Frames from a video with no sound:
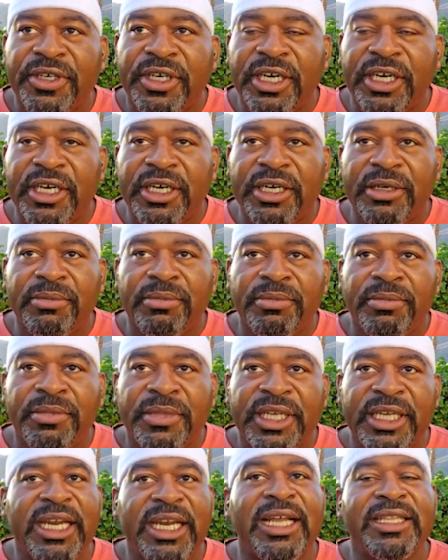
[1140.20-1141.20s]

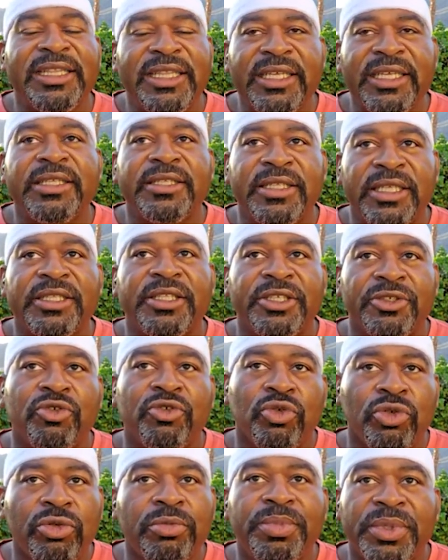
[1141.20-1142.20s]
and I think that the
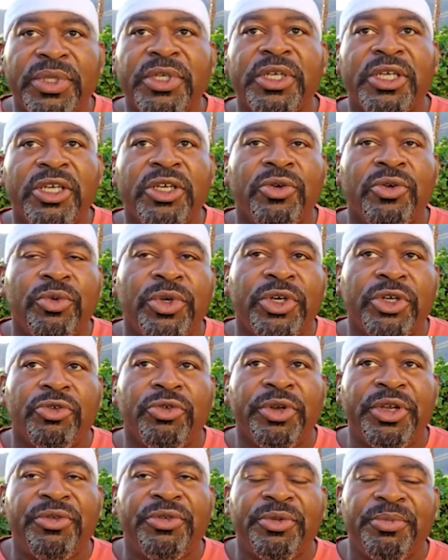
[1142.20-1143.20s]
group would
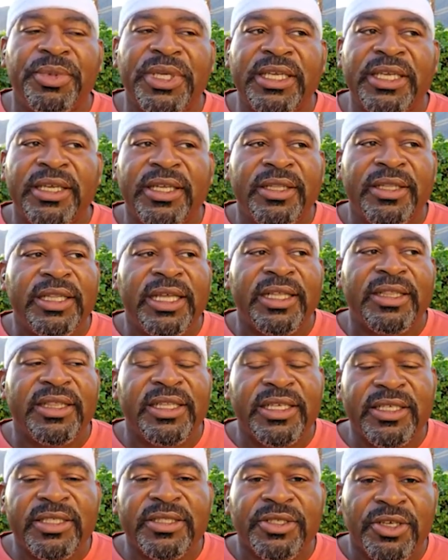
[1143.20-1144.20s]
agree with me, that
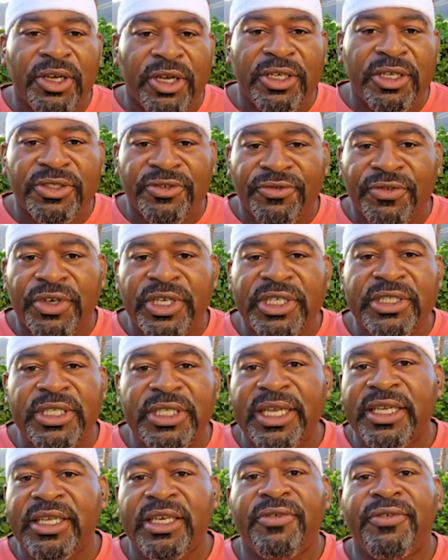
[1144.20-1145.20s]
this calls for
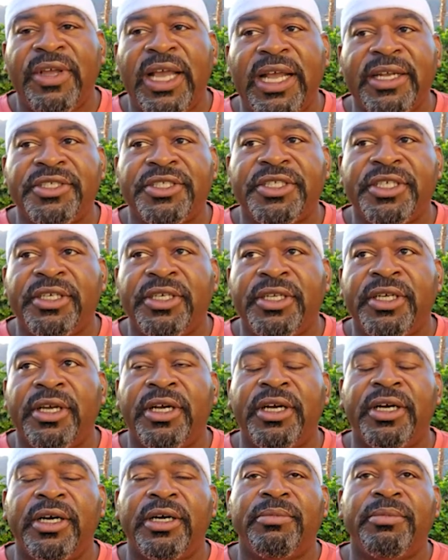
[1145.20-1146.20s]
executive action.
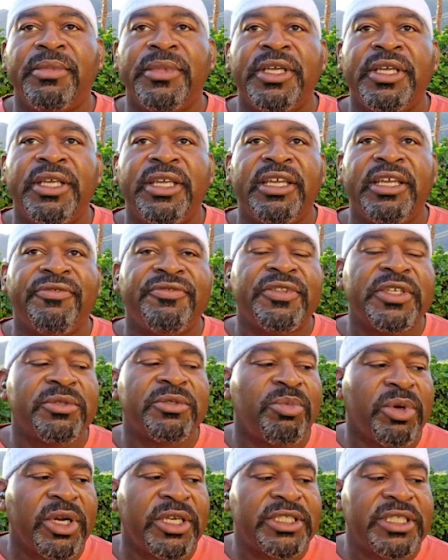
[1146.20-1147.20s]
If this
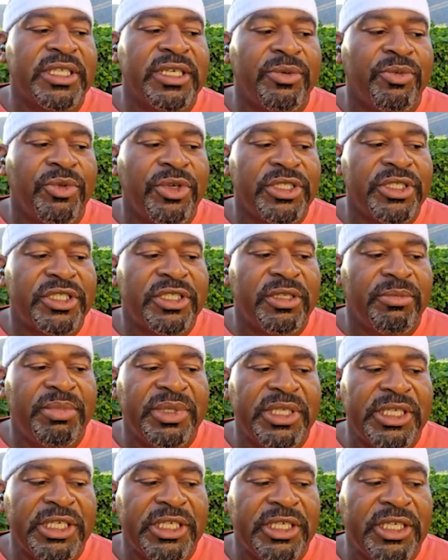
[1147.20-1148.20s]
president wants to
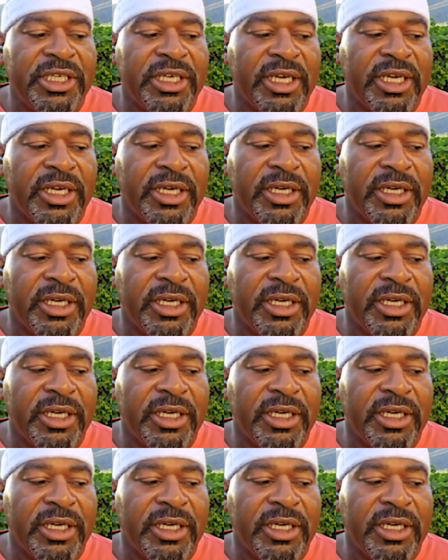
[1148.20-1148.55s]
be